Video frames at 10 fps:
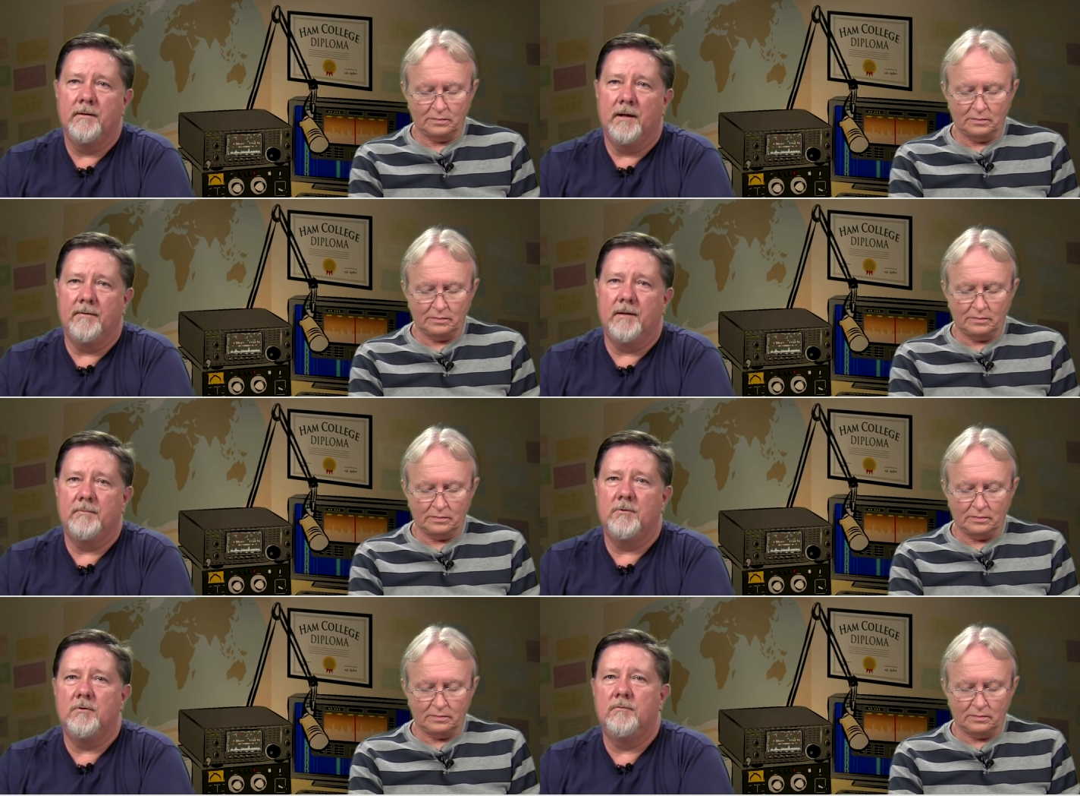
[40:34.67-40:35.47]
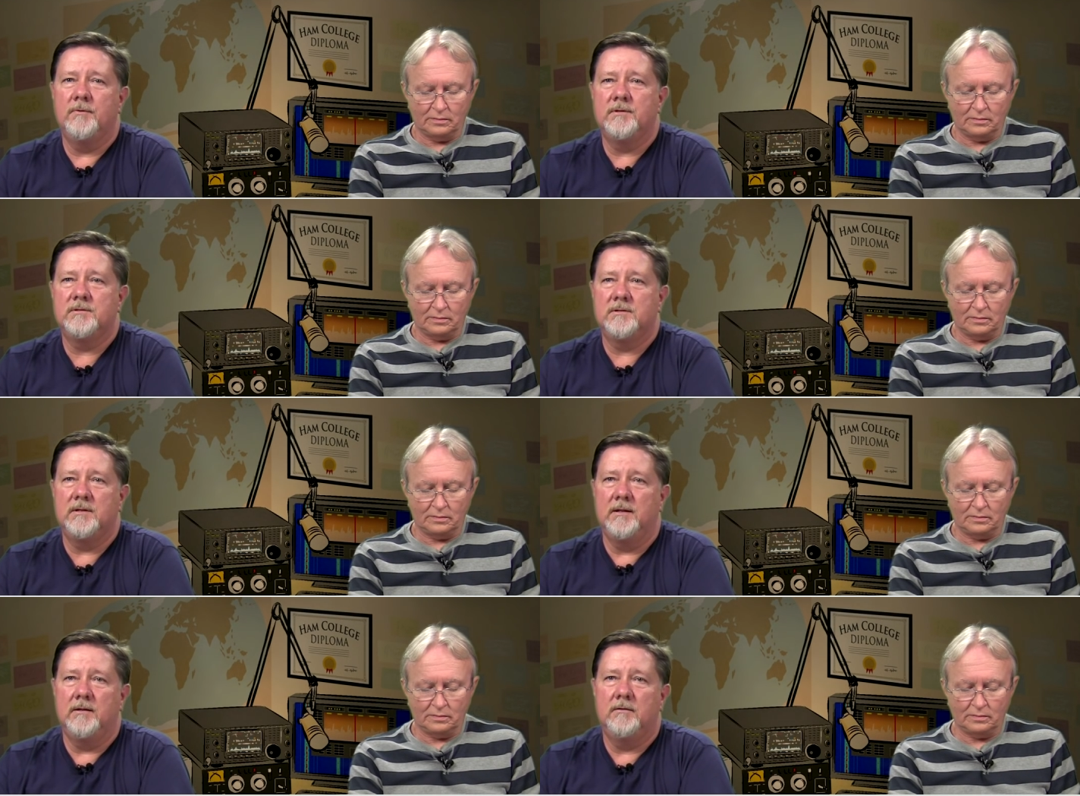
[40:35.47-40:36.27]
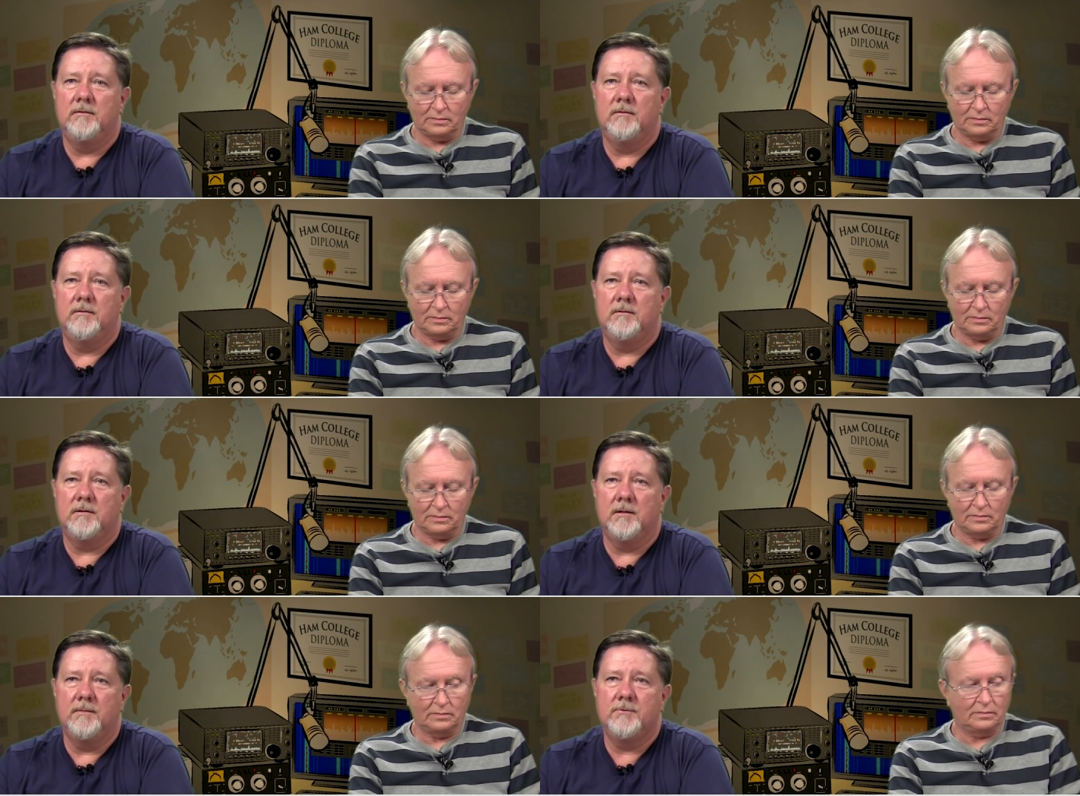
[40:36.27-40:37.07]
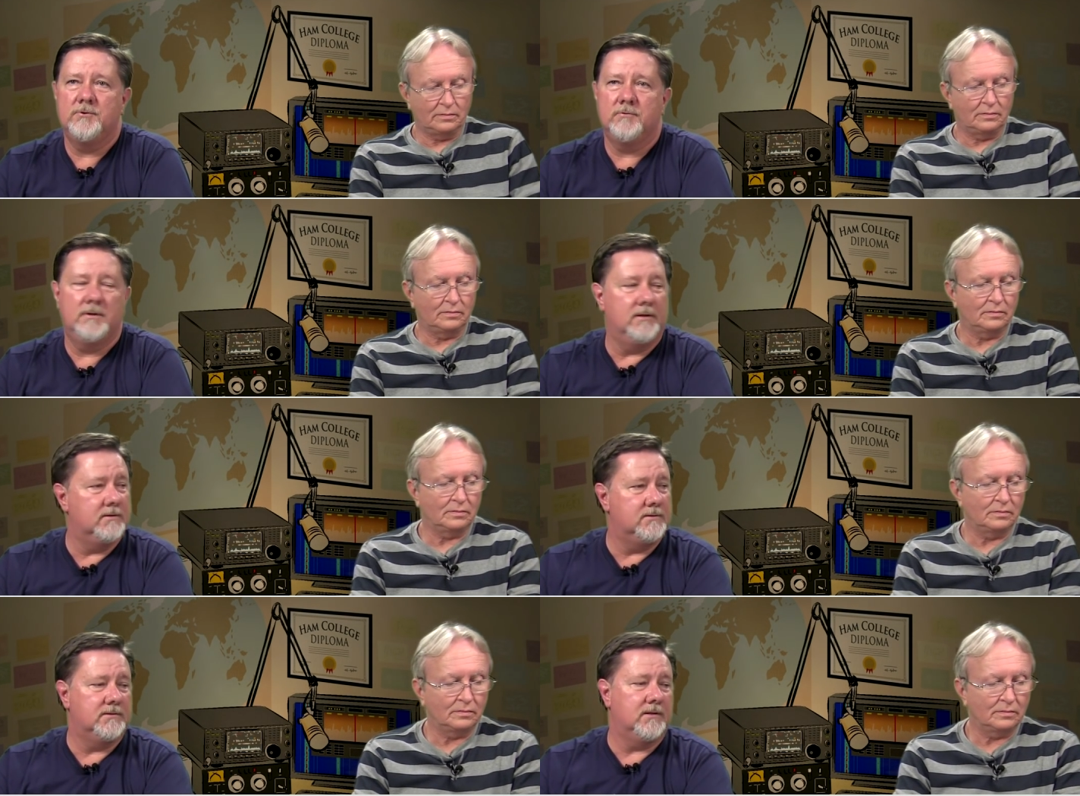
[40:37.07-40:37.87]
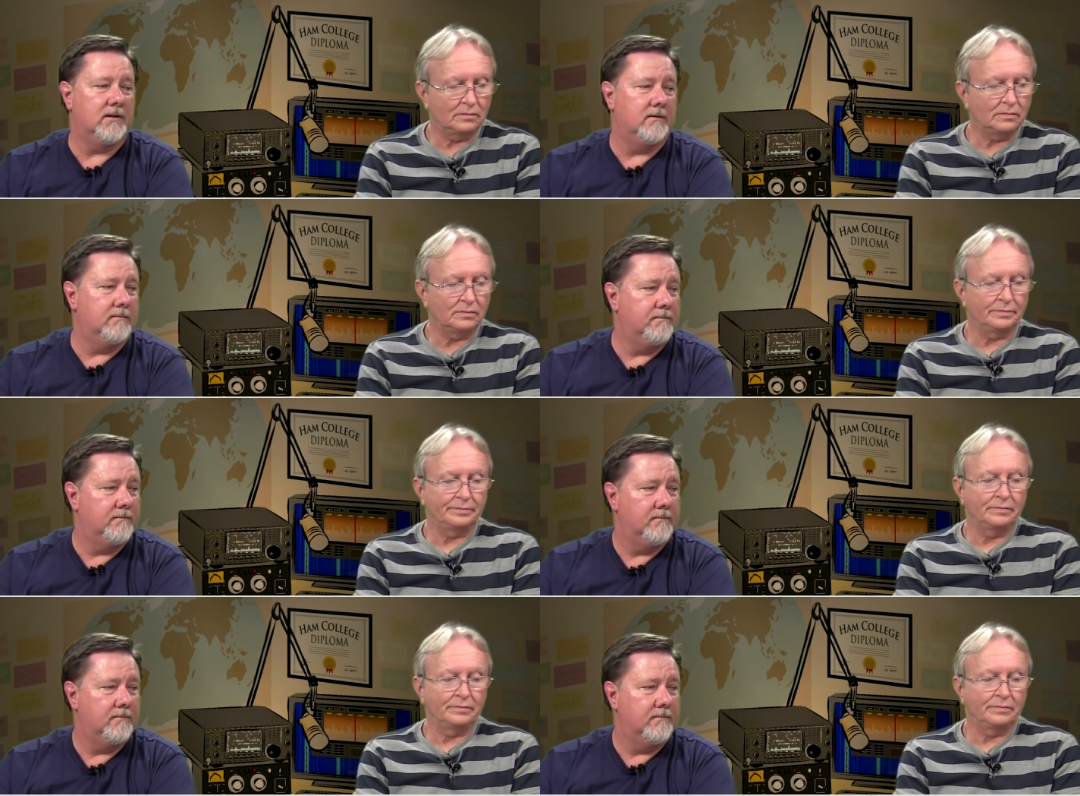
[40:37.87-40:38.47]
Speaker 1: I, am going with C. Telemetry is, uh,